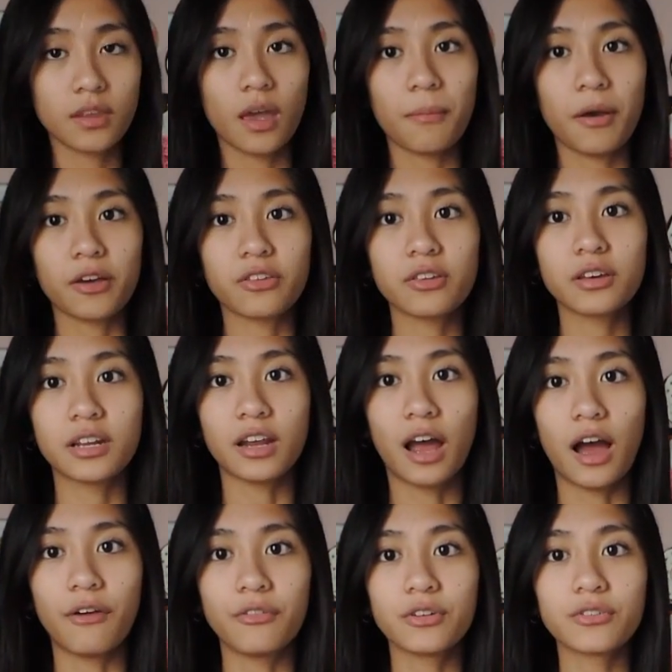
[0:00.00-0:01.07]
I'm actually gonna
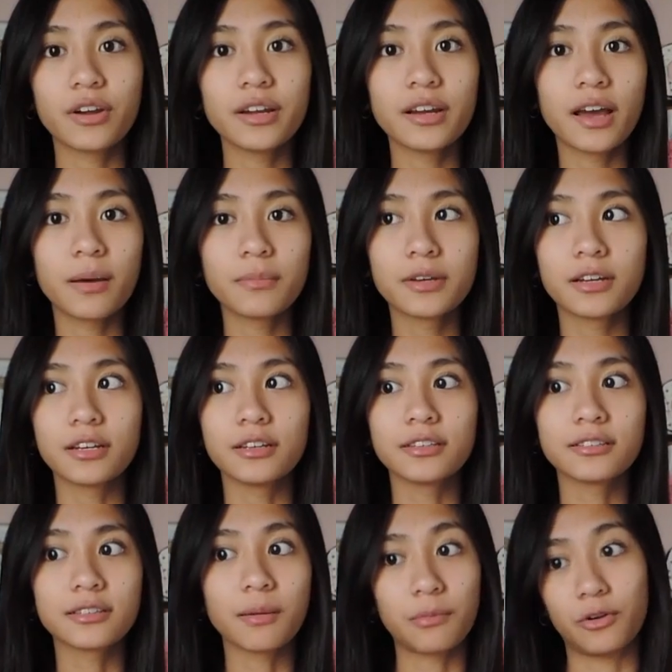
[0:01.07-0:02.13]
have one right now
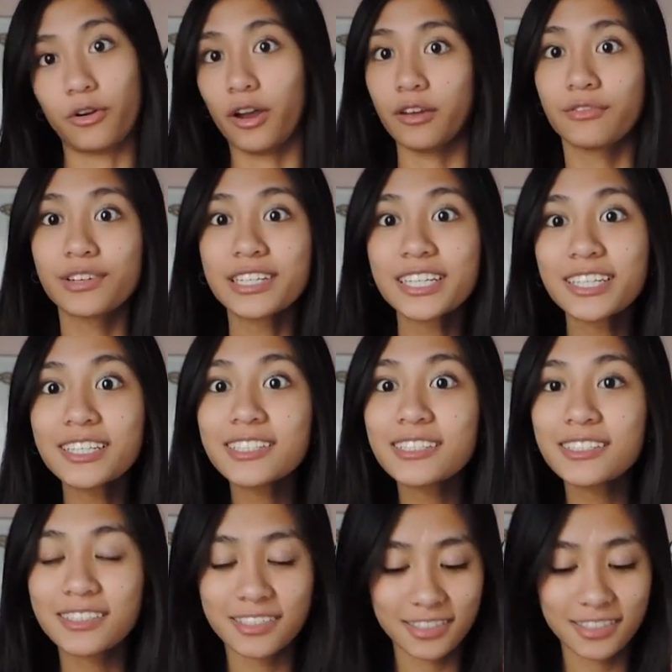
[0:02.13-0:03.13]
because I'm craving it.